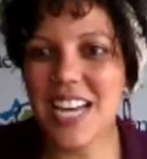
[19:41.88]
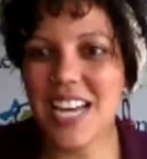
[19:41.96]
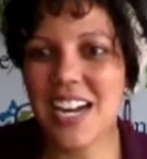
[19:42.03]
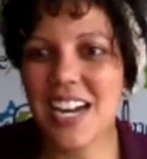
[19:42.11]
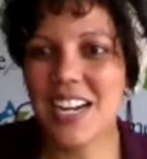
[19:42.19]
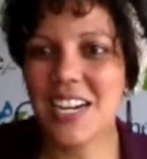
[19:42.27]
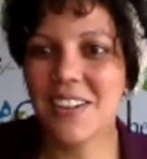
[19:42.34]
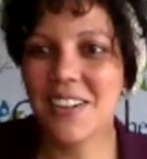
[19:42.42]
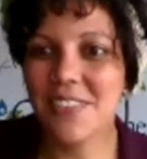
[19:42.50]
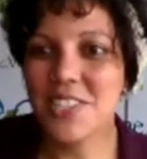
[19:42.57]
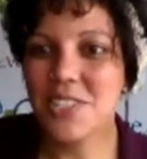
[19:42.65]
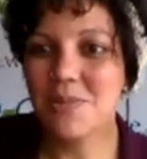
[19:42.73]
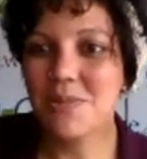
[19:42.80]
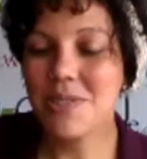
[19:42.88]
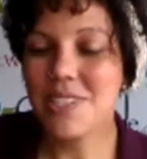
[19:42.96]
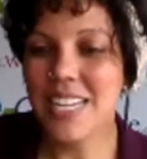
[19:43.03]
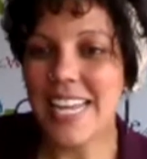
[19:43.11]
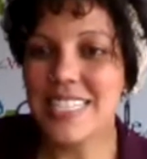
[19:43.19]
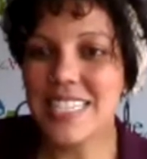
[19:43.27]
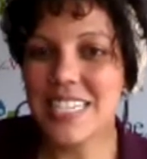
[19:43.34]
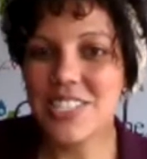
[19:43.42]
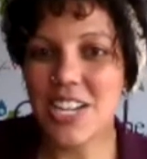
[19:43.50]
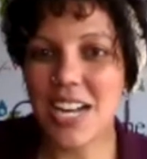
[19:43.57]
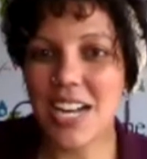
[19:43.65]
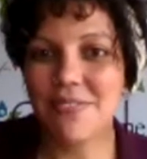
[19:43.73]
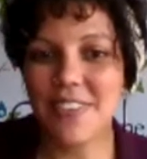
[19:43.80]
our virtual KC
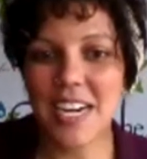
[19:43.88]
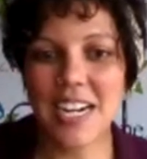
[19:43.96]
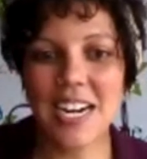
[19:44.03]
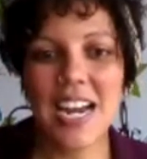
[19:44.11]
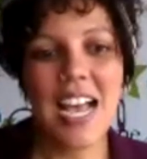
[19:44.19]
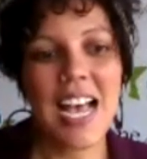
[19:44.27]
job fair.